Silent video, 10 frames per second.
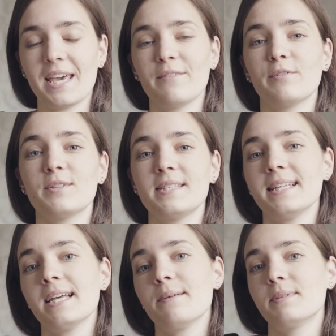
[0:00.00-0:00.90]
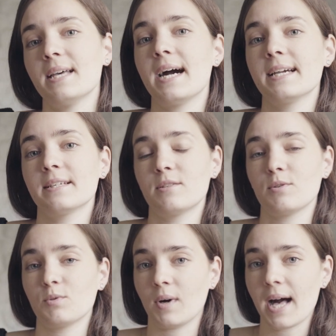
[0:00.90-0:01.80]
If you set up the I S
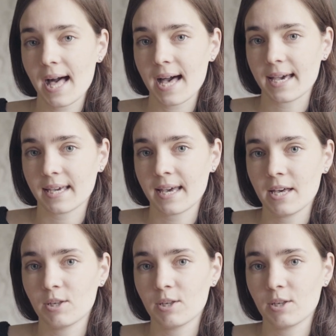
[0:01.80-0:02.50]
O to high,